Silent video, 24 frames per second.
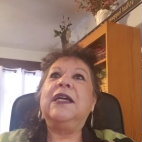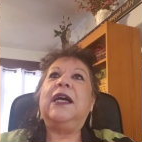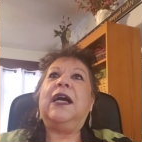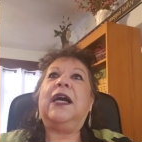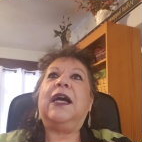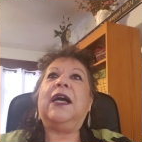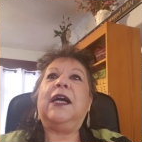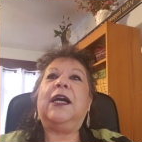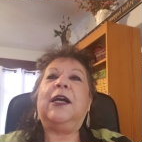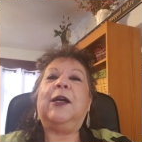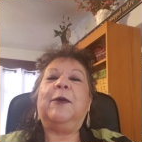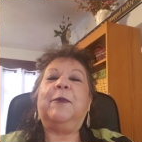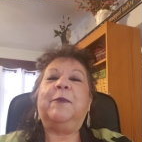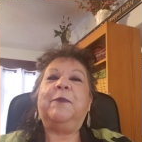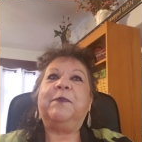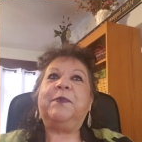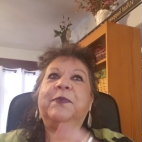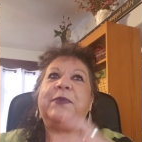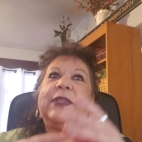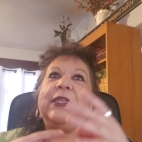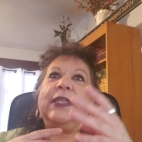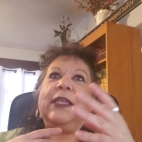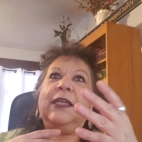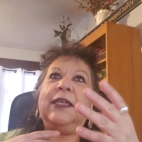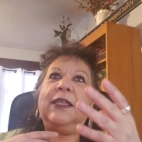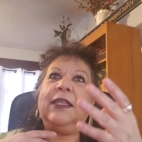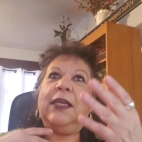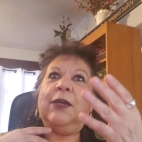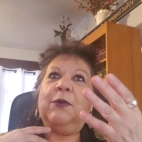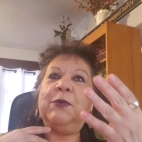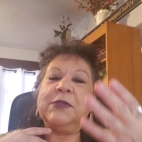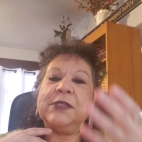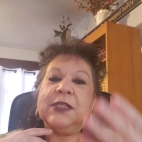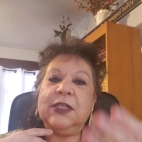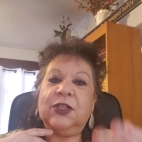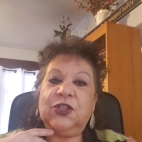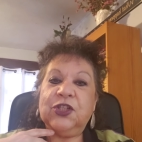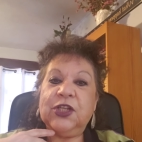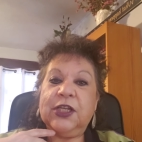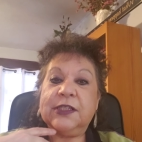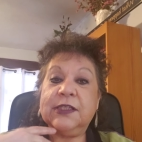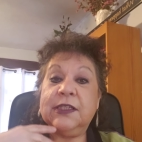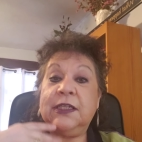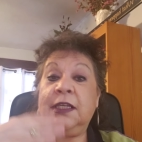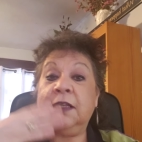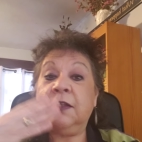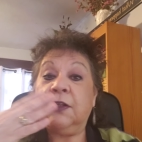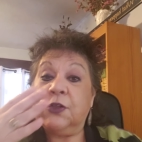It was
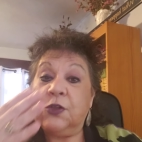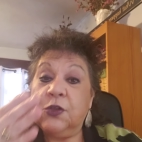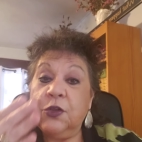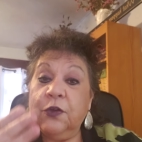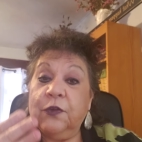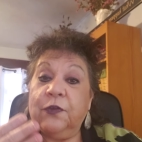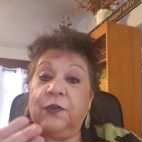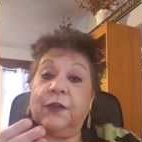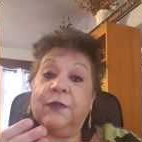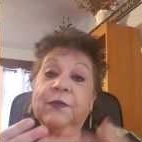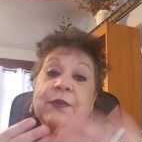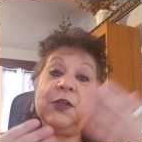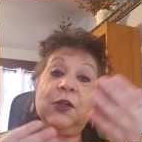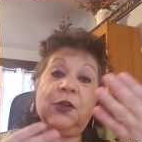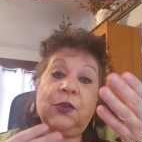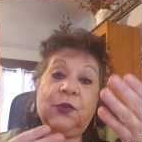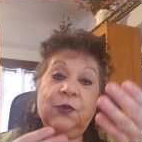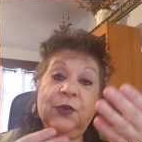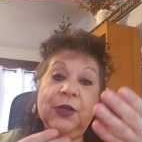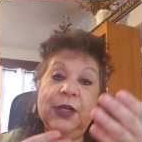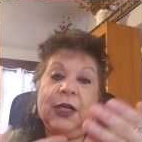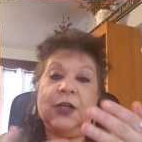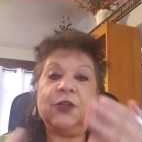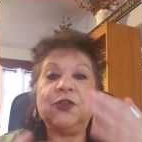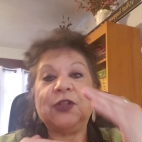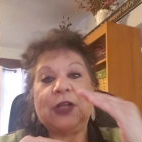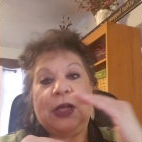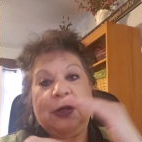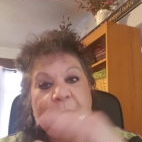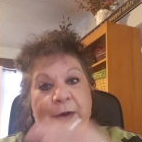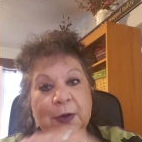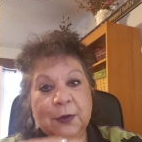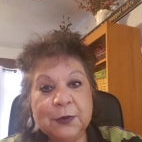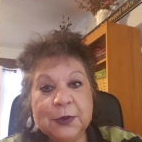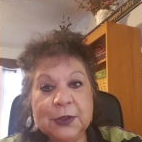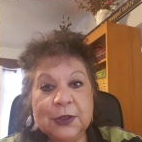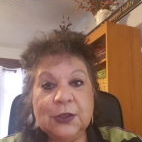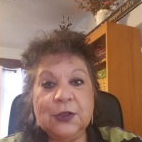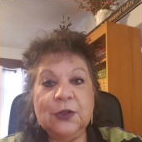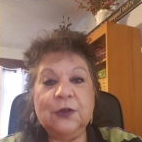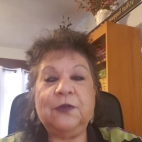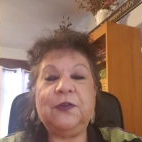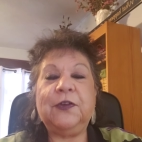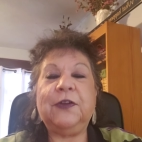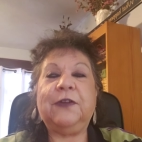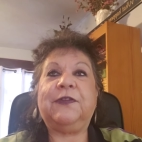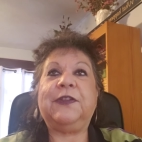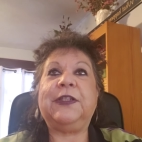suggested either 250 or 300. I went with the
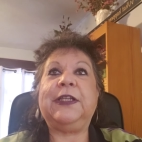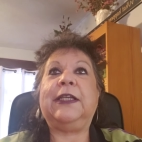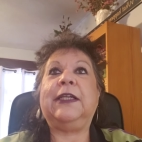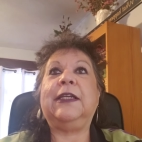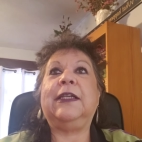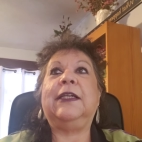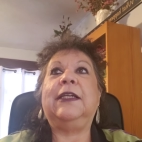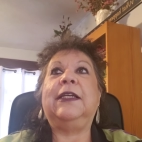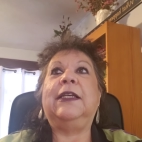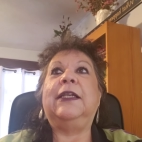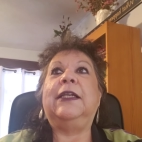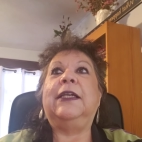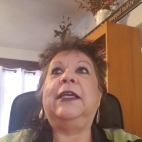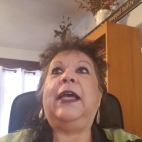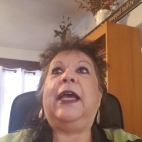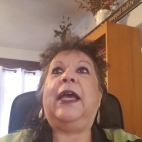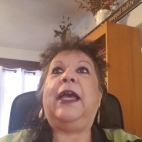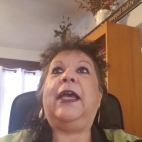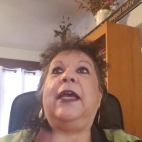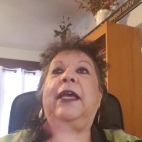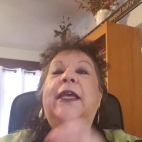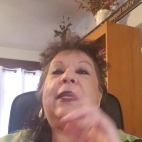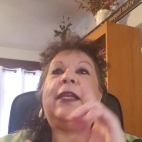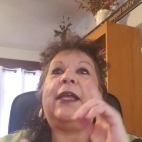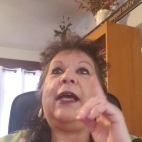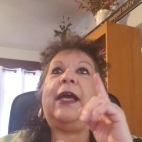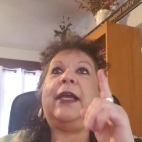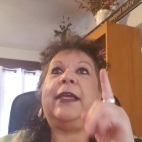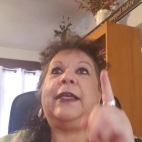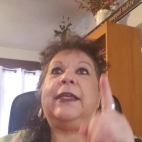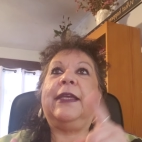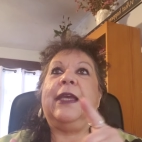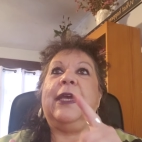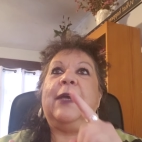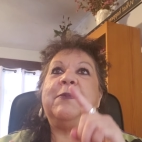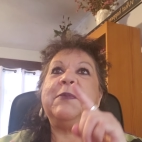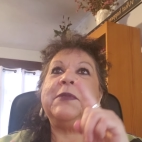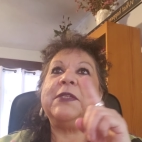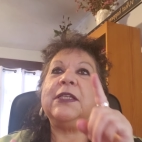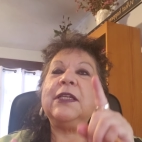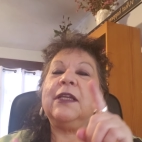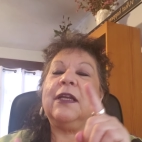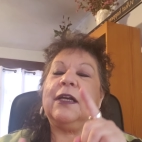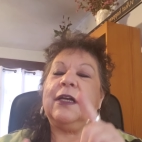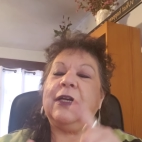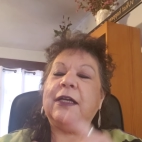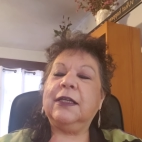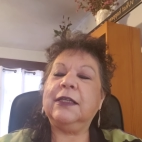250. And I kept
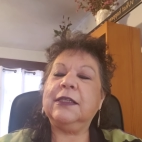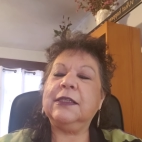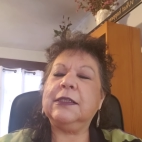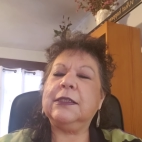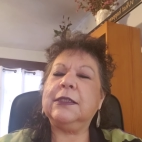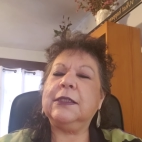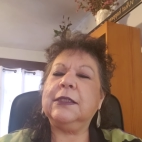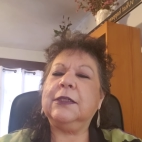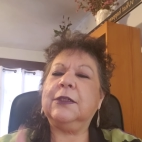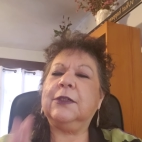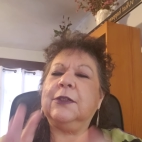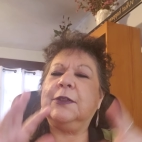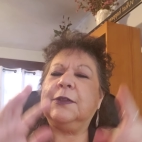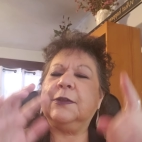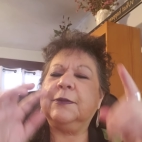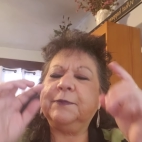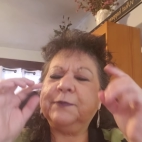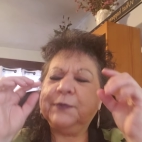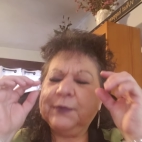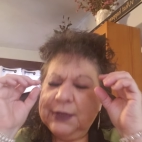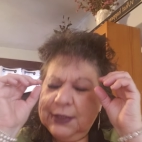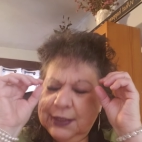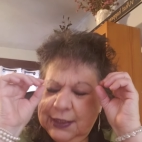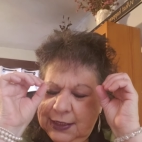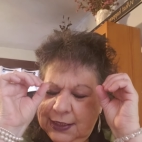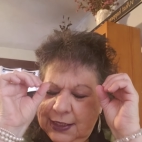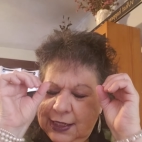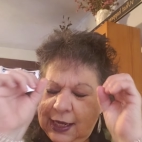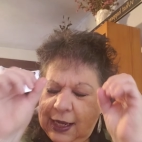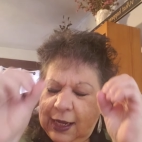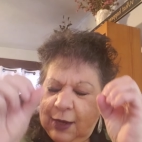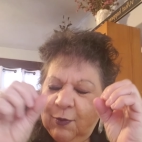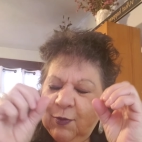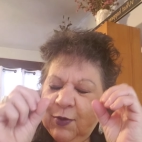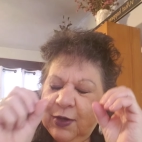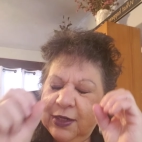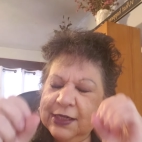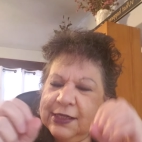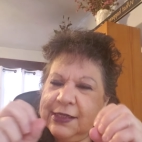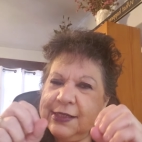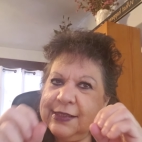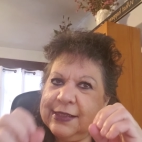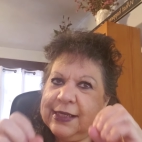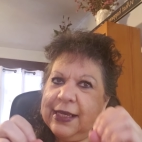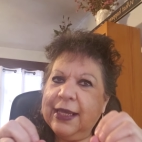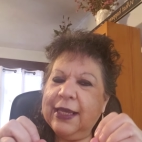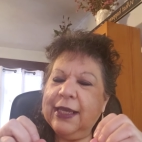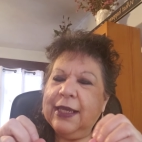it on till I want to
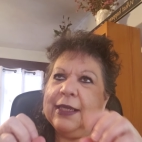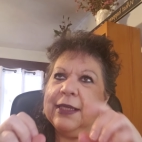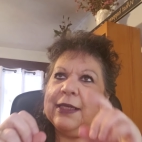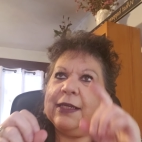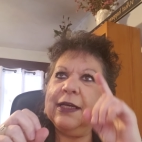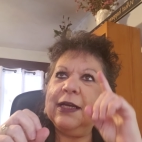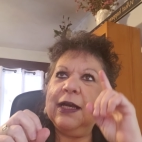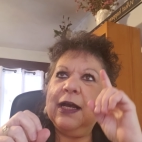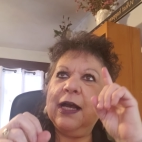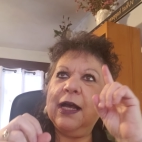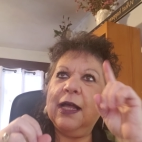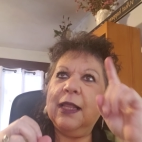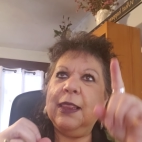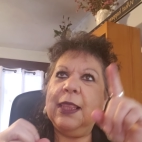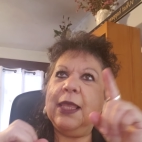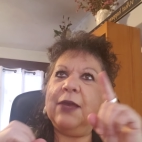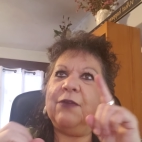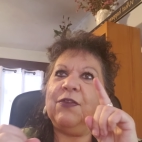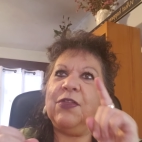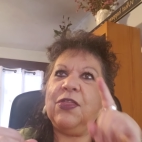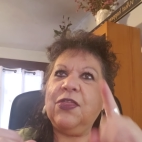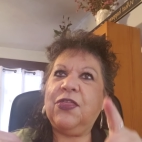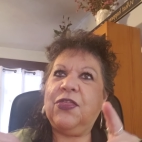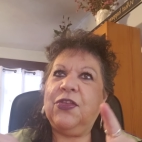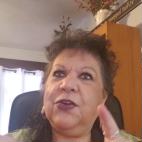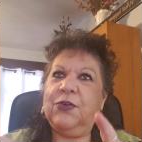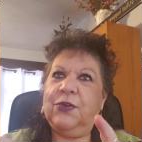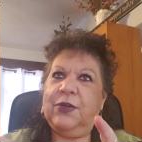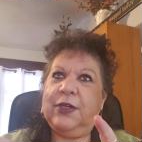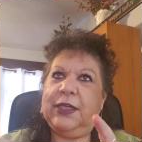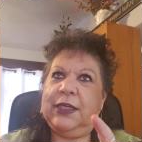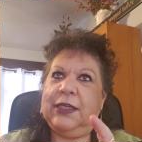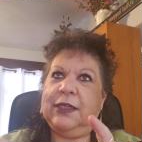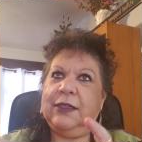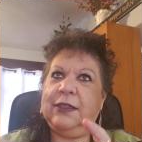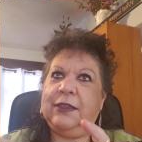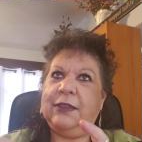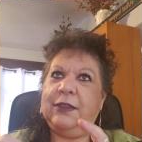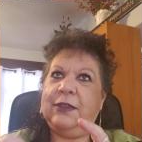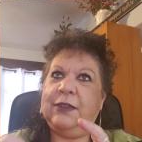say 11:30.